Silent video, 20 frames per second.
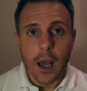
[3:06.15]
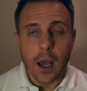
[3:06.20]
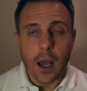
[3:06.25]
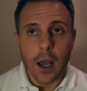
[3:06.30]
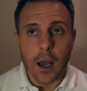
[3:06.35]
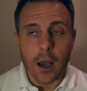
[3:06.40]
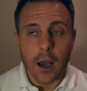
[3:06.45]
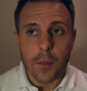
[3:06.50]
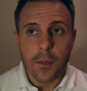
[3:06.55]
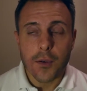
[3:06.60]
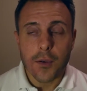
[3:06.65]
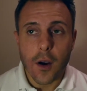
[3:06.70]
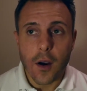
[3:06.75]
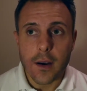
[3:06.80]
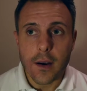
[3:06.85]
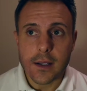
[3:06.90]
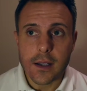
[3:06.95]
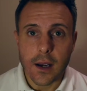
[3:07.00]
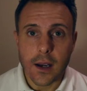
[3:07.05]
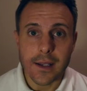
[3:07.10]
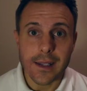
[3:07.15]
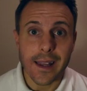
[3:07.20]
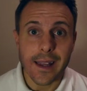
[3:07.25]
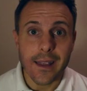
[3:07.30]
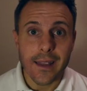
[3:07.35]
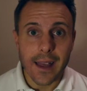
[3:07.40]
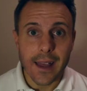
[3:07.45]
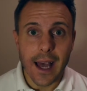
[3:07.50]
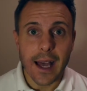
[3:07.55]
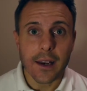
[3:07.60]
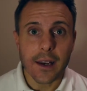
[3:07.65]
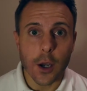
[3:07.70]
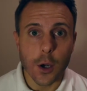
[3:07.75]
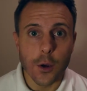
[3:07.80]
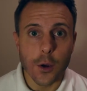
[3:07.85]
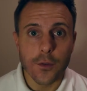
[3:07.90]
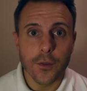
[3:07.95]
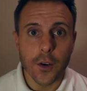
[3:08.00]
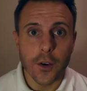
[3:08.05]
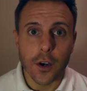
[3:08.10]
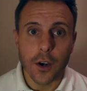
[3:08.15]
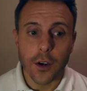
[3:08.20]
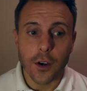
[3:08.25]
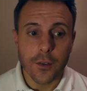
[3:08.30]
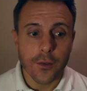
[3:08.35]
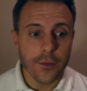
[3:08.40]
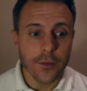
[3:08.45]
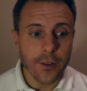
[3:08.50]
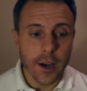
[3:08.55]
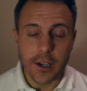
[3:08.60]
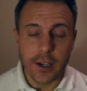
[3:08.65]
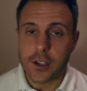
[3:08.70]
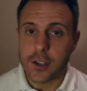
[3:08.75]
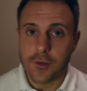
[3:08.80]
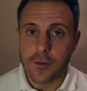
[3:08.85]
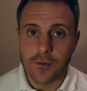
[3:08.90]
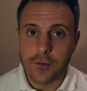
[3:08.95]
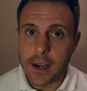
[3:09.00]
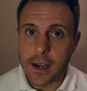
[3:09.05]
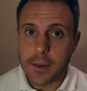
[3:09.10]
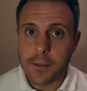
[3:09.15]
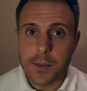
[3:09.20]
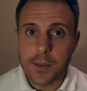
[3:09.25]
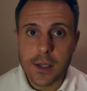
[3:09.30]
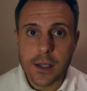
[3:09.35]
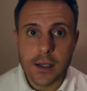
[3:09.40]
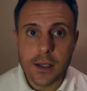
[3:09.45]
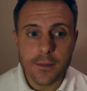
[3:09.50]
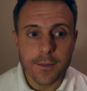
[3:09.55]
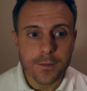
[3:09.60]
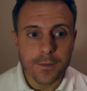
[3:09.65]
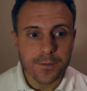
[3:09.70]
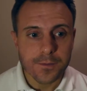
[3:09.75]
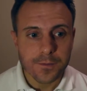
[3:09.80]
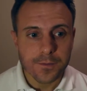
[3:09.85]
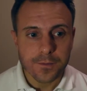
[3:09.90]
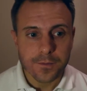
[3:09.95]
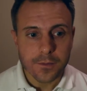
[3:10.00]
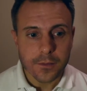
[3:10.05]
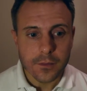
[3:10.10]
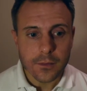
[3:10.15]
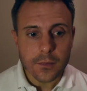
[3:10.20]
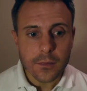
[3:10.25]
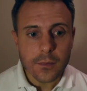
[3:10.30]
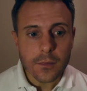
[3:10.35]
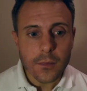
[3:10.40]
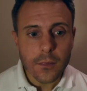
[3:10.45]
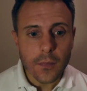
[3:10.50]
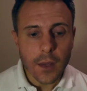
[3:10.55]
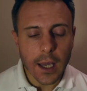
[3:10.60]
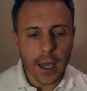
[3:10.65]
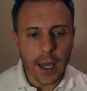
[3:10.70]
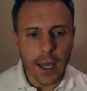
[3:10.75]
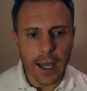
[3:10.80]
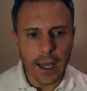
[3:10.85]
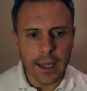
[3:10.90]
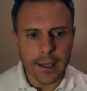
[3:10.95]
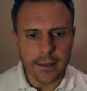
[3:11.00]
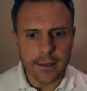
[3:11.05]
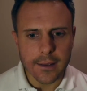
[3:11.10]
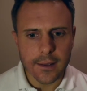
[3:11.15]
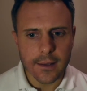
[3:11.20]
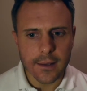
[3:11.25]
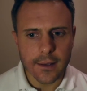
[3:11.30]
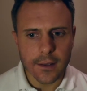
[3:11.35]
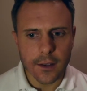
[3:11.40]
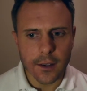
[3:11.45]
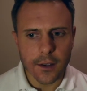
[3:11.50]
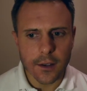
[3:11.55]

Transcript: prioritizing that over fractured ribs, and